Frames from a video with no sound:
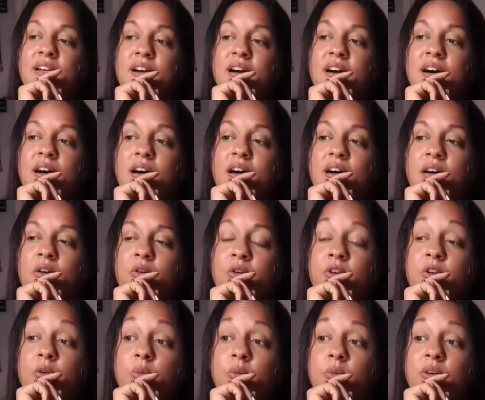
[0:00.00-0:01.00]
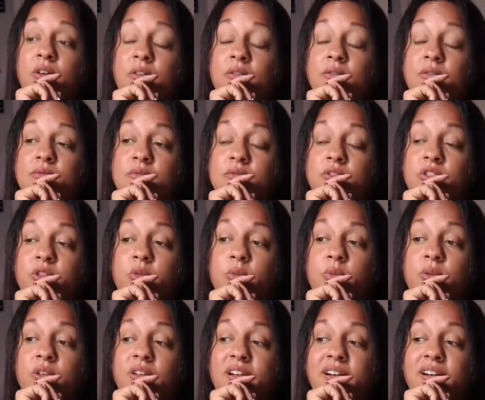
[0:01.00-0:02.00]
Or you will. You
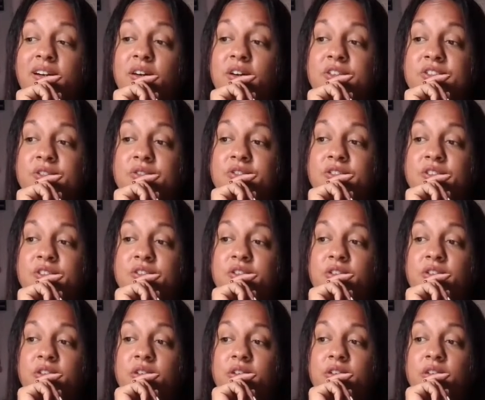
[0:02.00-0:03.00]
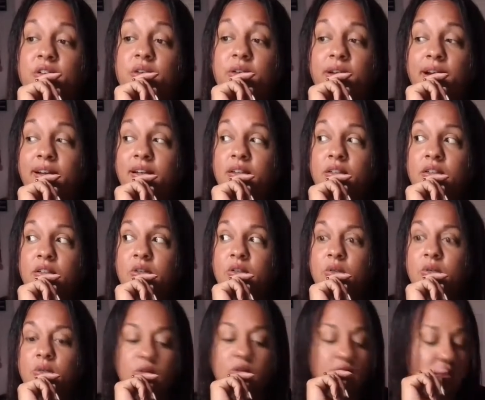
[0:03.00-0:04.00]
will, I also just heard. Okay,
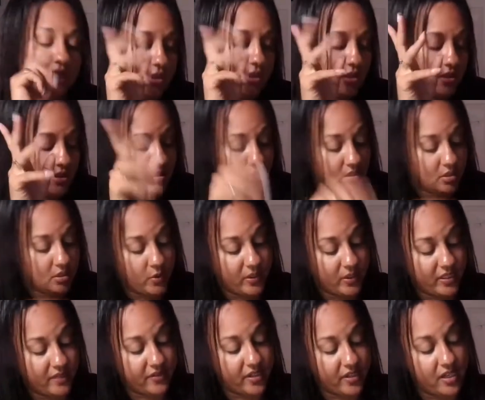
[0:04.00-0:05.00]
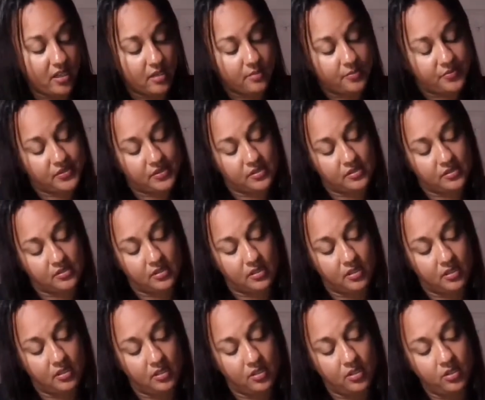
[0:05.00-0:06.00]
cool. Queen of Cups.
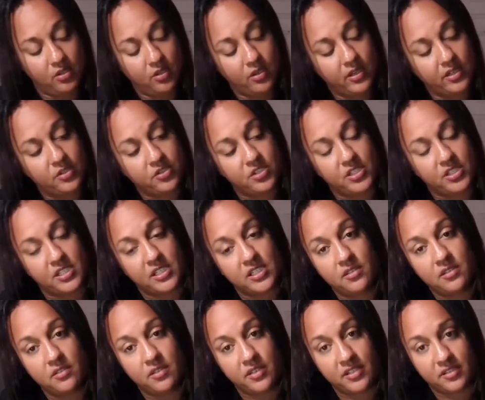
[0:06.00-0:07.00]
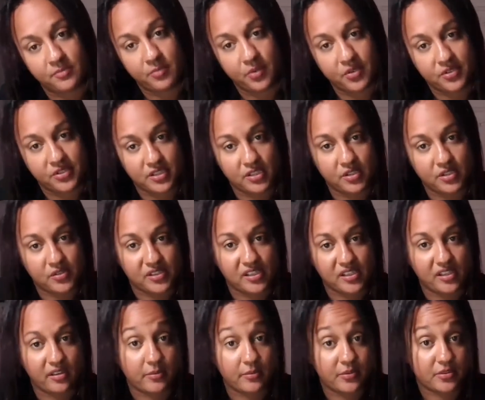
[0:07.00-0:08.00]
Your energy, this person, you
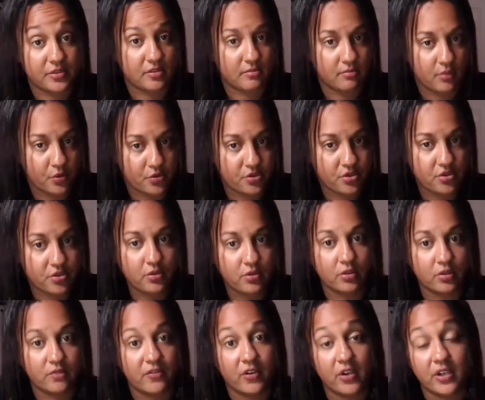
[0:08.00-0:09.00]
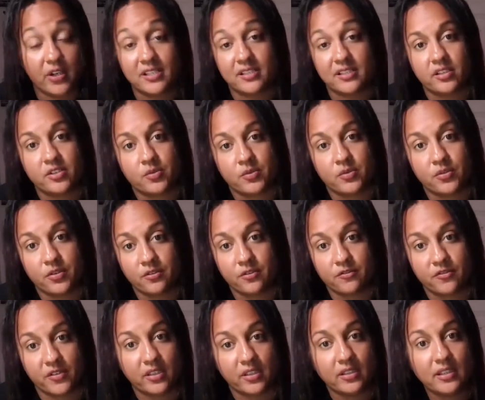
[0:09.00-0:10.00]
see them as emotional or very in touch with their
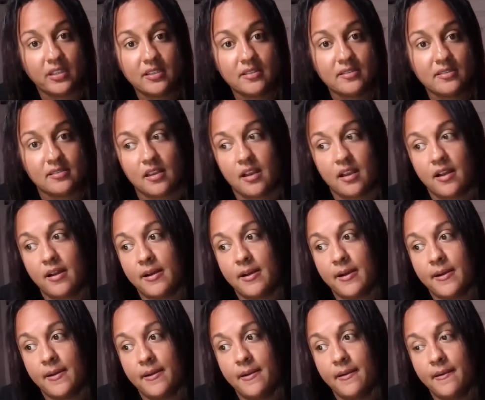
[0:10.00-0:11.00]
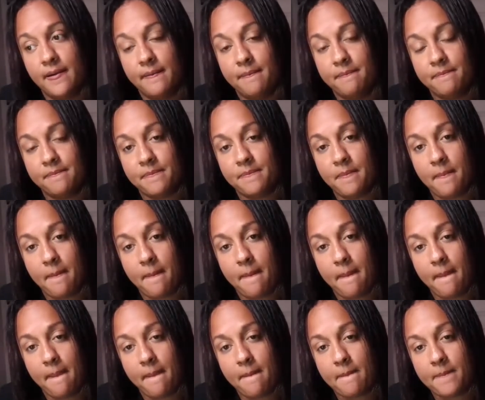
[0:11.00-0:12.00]
feelings. Or
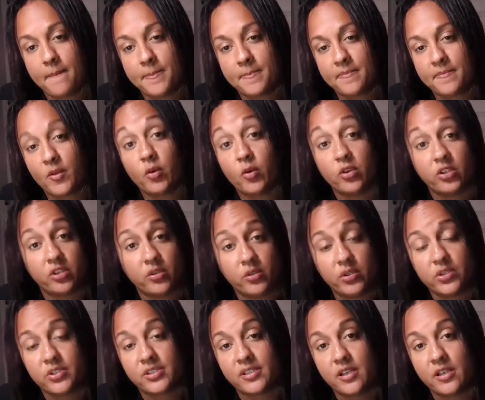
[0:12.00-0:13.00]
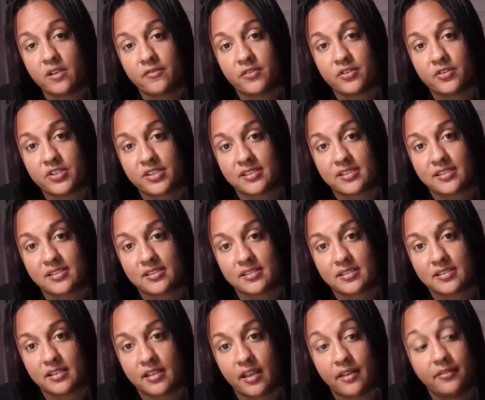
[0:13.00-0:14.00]
you yourself are just
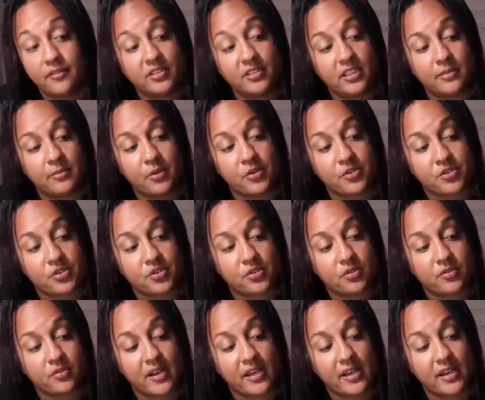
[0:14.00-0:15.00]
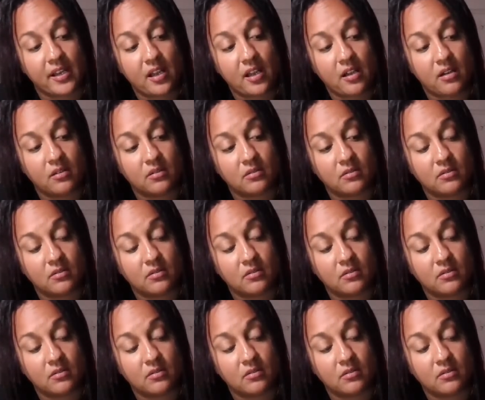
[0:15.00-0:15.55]
heavily emotional right now.